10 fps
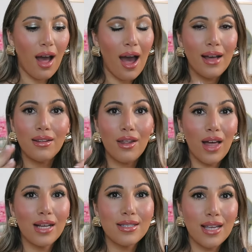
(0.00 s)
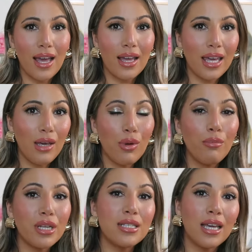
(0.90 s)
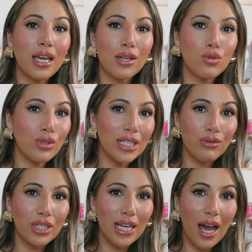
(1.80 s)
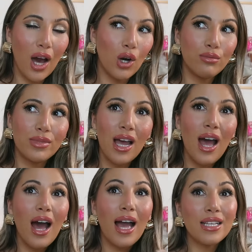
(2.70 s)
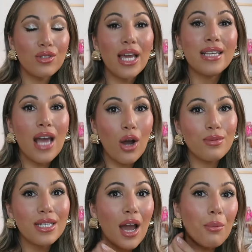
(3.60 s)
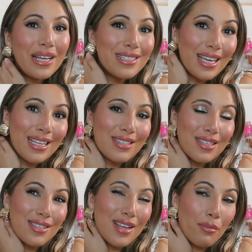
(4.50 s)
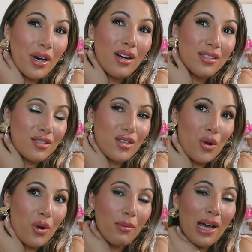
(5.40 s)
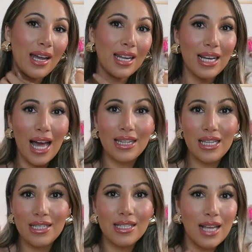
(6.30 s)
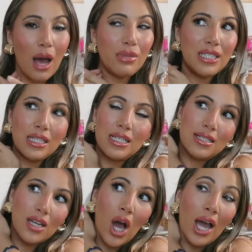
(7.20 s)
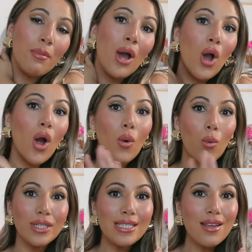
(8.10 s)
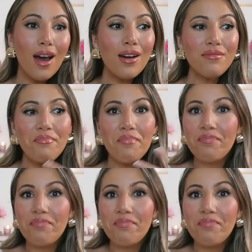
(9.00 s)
and that's it. Keeping busy has really, really helped. It's helped now because it is the summer, so I'm kind of glad that this has happened at this time. Winter,